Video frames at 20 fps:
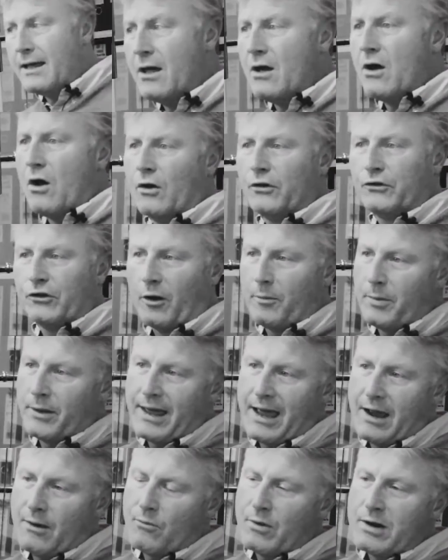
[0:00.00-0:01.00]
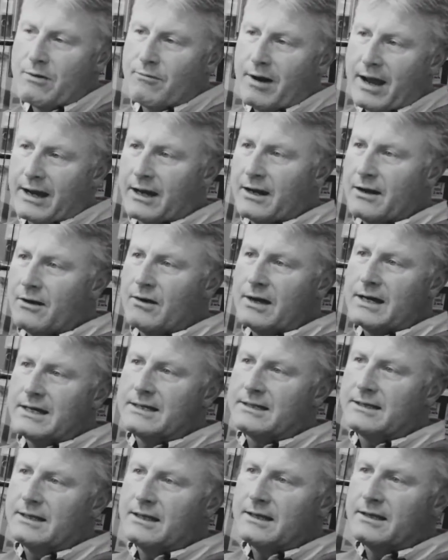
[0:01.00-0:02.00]
On top of that, we recognise
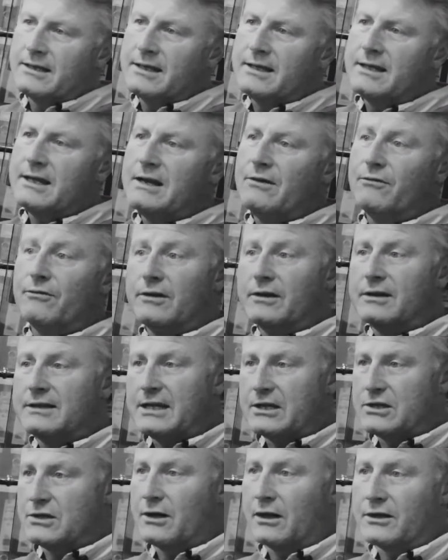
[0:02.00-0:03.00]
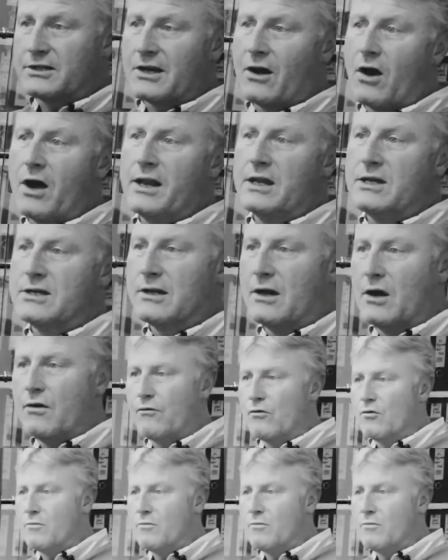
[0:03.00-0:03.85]
that the need for digital signage and overall